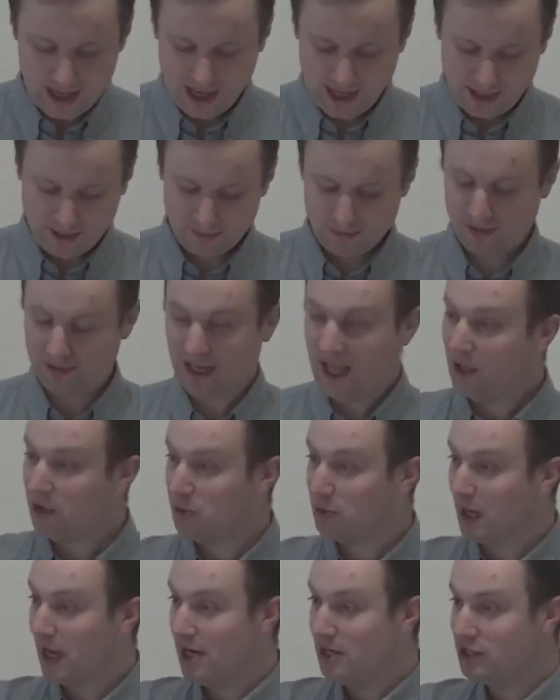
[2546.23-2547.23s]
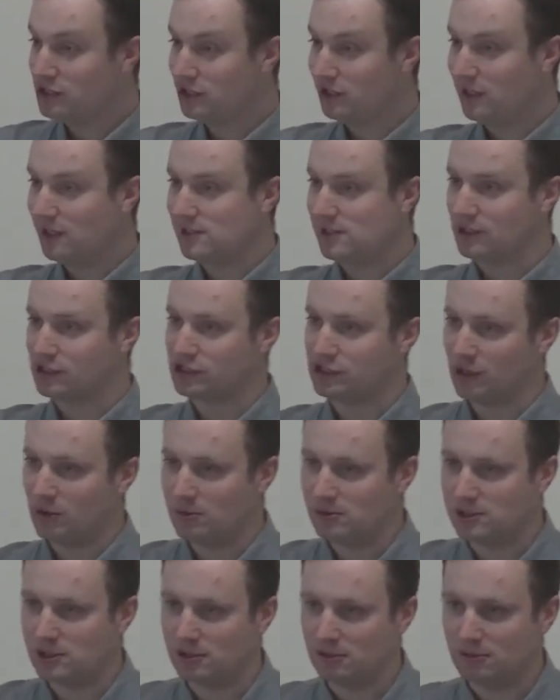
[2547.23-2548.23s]
And it was educational as it
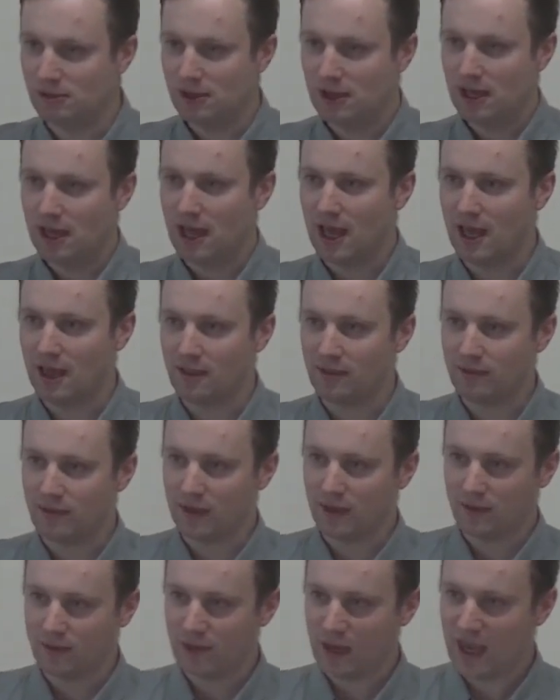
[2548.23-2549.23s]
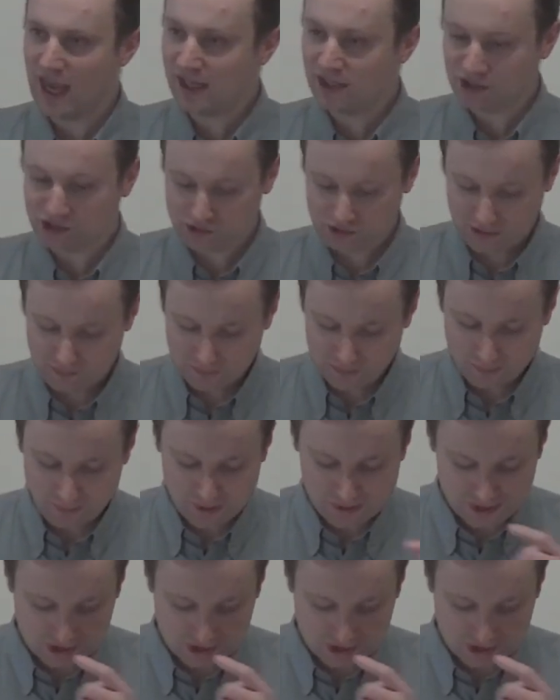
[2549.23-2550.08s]
showed you uh, the, the history of the